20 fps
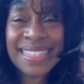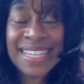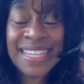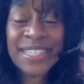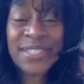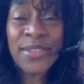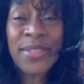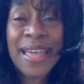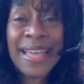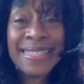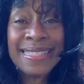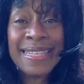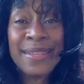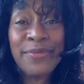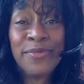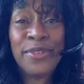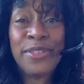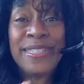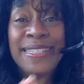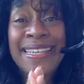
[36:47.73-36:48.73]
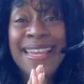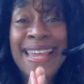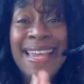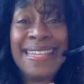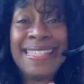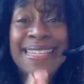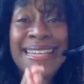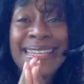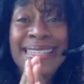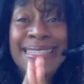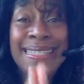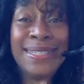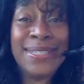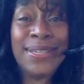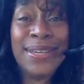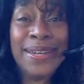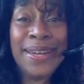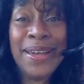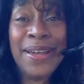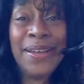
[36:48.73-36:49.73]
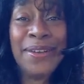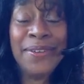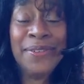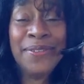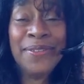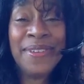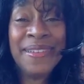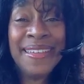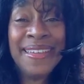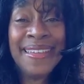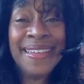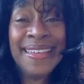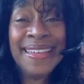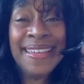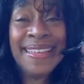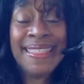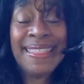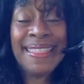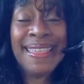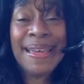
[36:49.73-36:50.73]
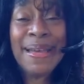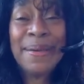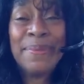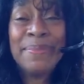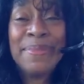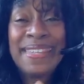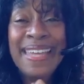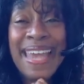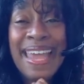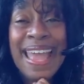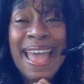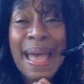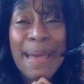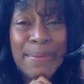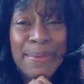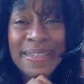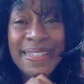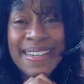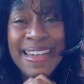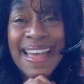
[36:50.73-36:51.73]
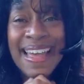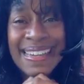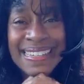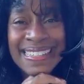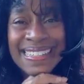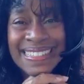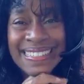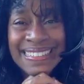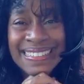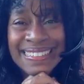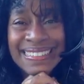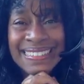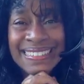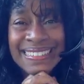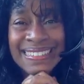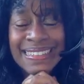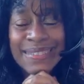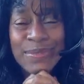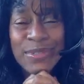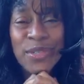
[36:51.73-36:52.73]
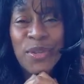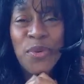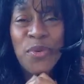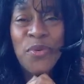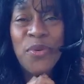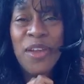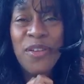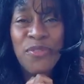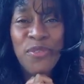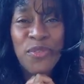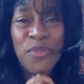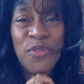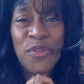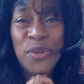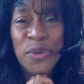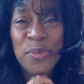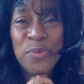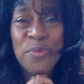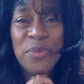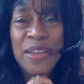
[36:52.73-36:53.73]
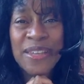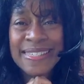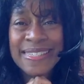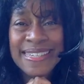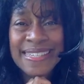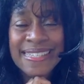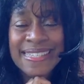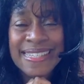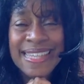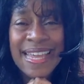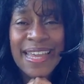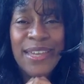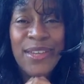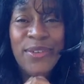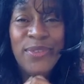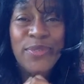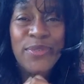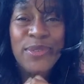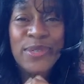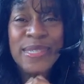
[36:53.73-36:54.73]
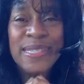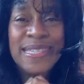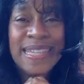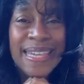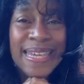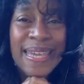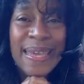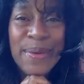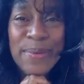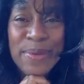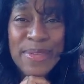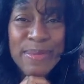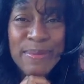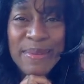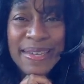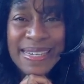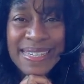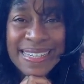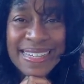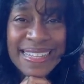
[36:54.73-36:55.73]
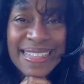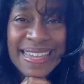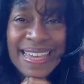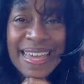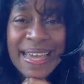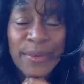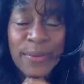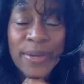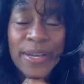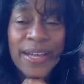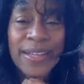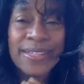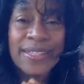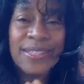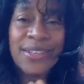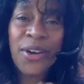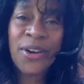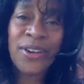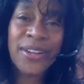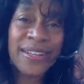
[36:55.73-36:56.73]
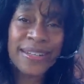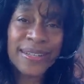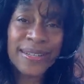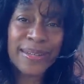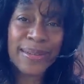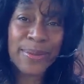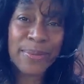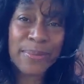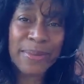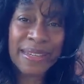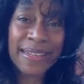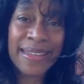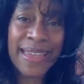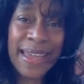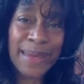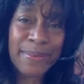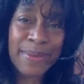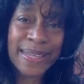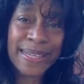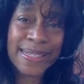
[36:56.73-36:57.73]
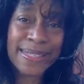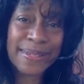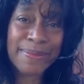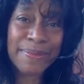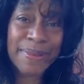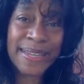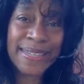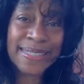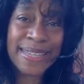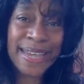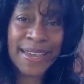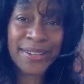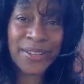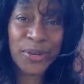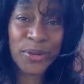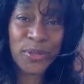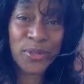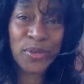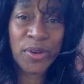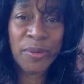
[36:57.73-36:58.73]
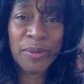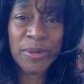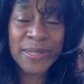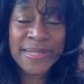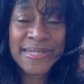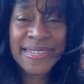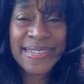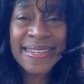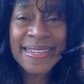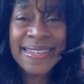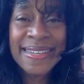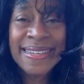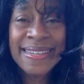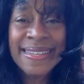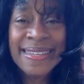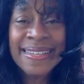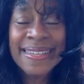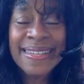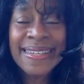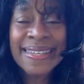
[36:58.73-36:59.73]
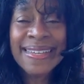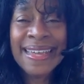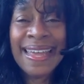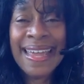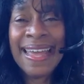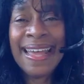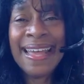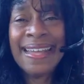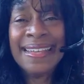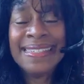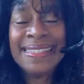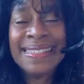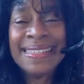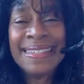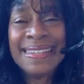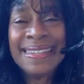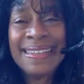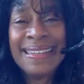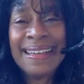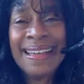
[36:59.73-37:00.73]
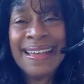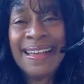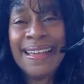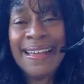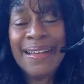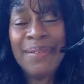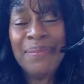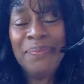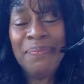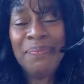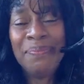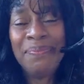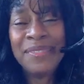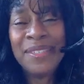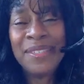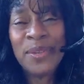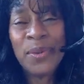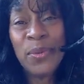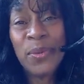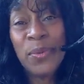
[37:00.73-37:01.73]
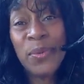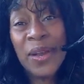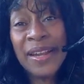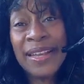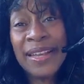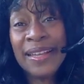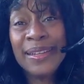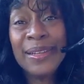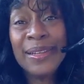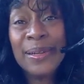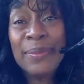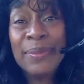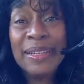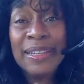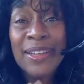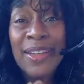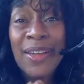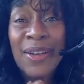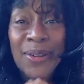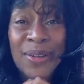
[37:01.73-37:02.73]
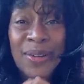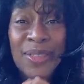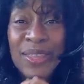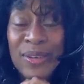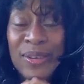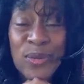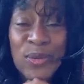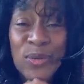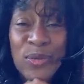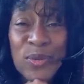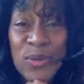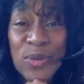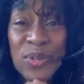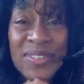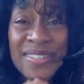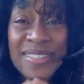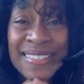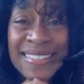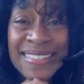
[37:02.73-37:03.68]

So that's it for today's edition of the Hump Day Happy Chat. I'm so grateful for your presence. Thank you for sticking with me till the end. We got started a little bit late because of my techno troubles. And so we're running a little bit longer than usual.